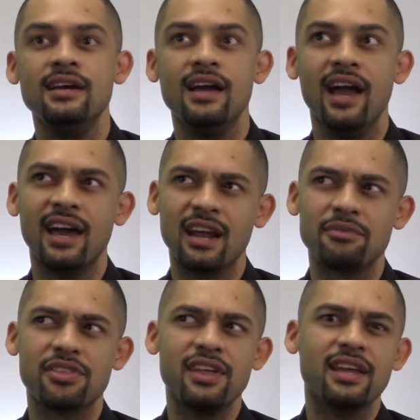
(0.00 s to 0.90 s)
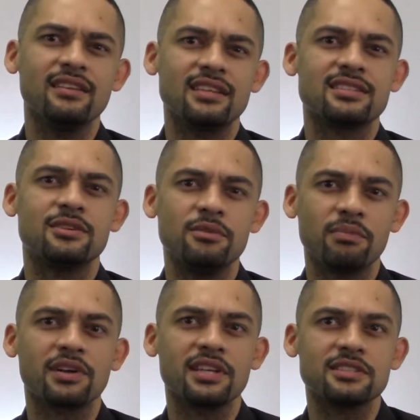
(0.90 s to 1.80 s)
And I'm thinking that student
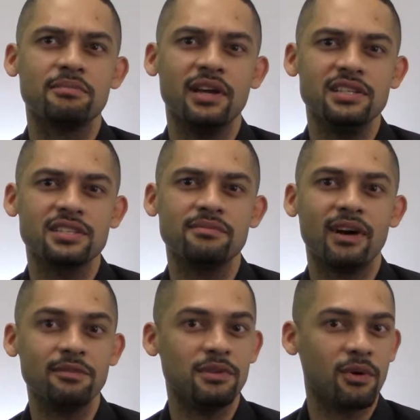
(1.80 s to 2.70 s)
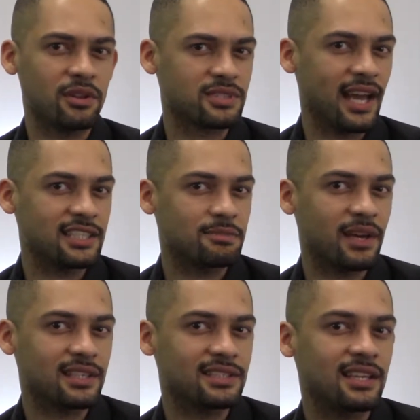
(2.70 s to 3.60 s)
participation might be one of those
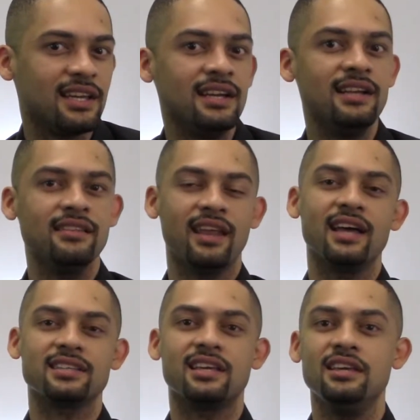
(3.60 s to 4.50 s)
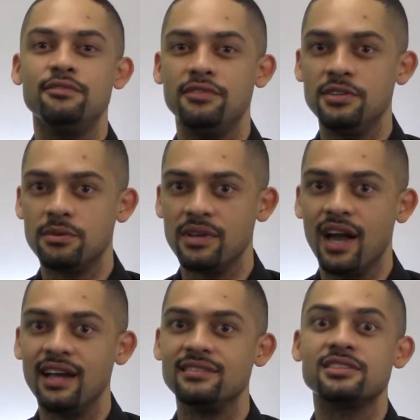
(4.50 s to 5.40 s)
aspects that has a key feature
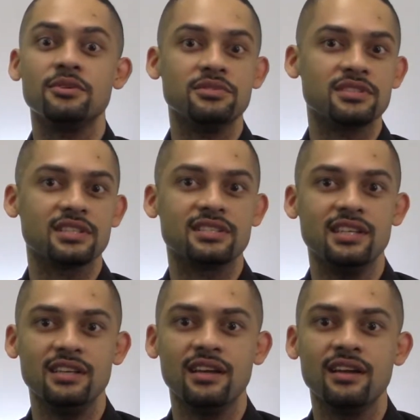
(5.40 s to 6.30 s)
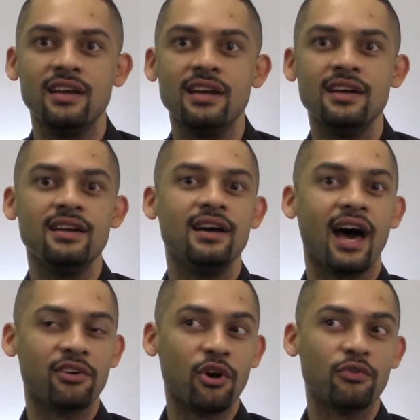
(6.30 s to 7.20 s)
behind students succeeding. I
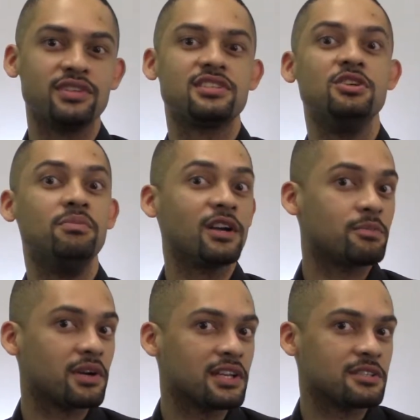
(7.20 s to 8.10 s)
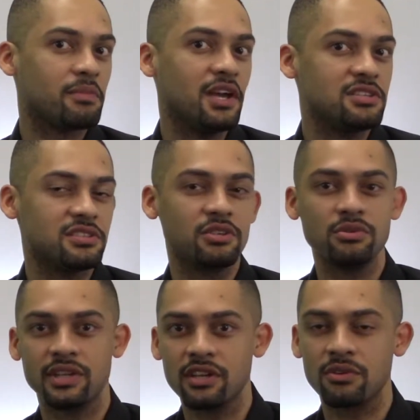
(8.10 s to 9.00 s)
don't know if it's too much participation, too
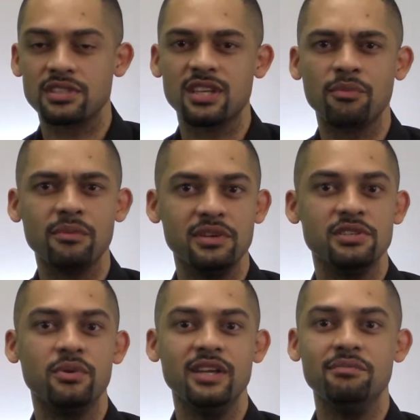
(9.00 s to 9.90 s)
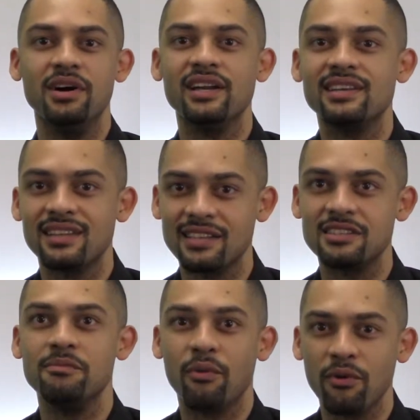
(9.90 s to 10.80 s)
little, or somewhere in between, but that's
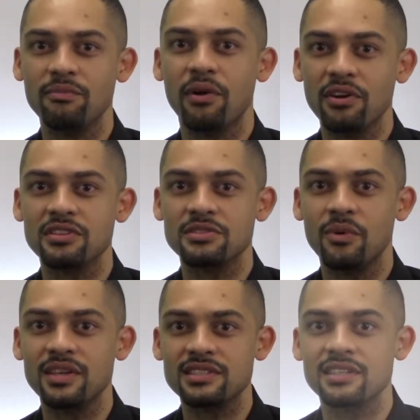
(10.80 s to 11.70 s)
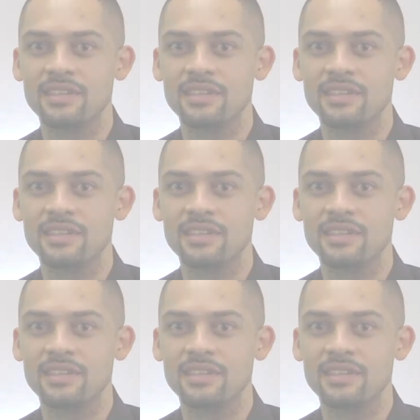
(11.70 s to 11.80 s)
the important part of this question.